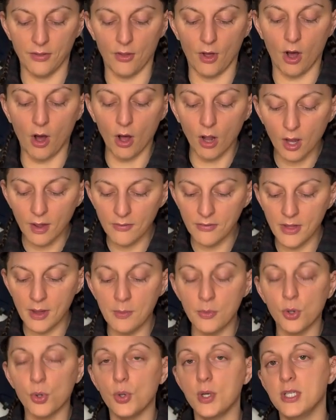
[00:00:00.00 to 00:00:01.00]
all of
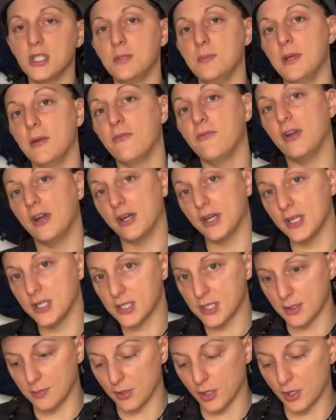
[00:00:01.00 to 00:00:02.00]
them are going to be very
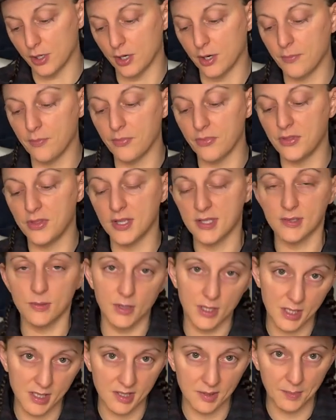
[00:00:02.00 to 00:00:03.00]
similar. This
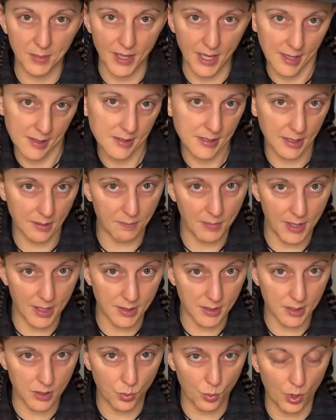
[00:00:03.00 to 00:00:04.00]
one is a plastic
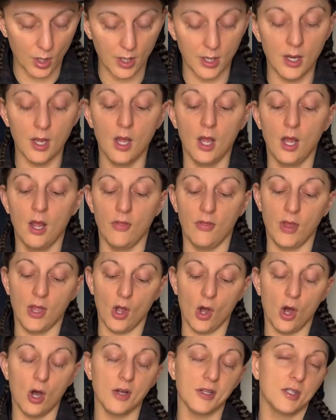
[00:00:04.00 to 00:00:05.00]
based one.
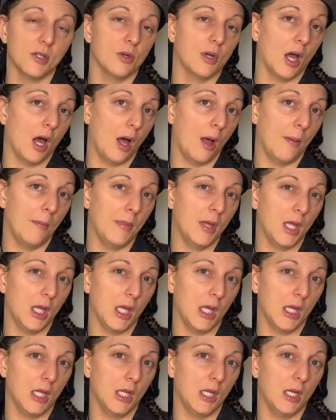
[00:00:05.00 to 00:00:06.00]
They also come
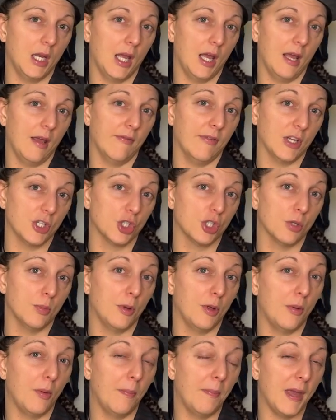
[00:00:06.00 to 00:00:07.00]
in a
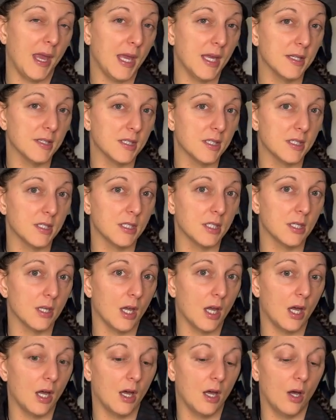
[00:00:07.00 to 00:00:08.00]
vegetable based
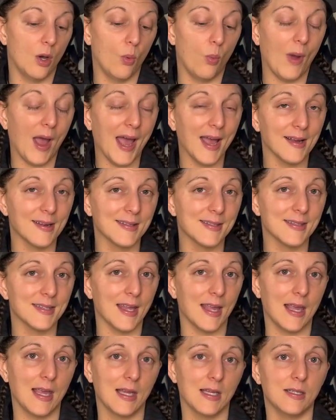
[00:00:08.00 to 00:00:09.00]
uh, wax
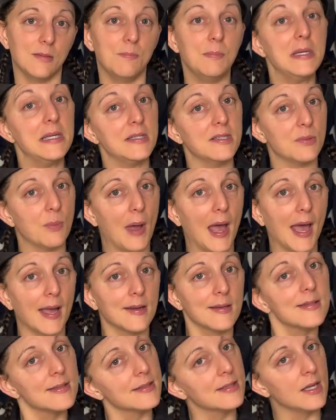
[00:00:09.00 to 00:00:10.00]
and
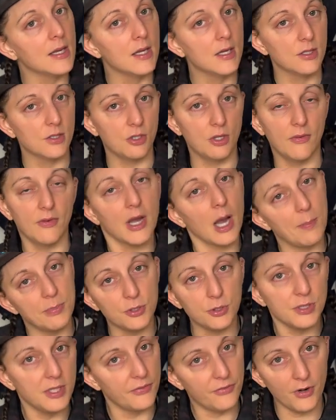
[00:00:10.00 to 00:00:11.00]
beeswax. So you have a
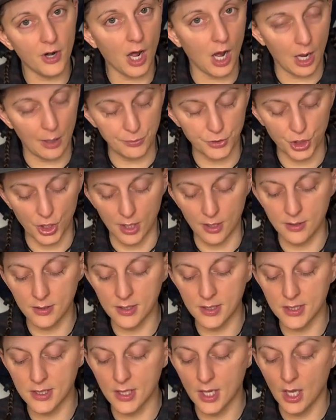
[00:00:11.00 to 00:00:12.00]
couple of different
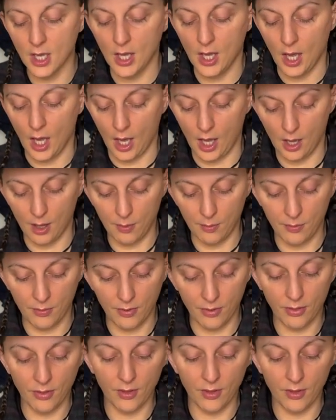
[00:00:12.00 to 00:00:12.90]
options. Um,